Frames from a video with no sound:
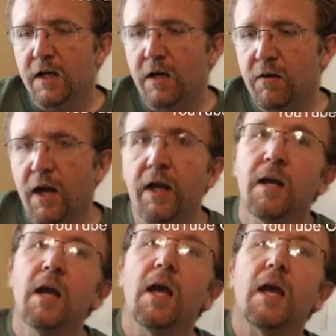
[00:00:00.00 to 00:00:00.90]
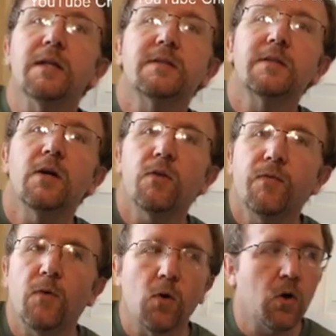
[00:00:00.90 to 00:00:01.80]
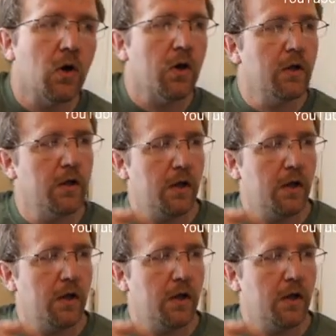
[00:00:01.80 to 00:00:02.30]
All right, and so for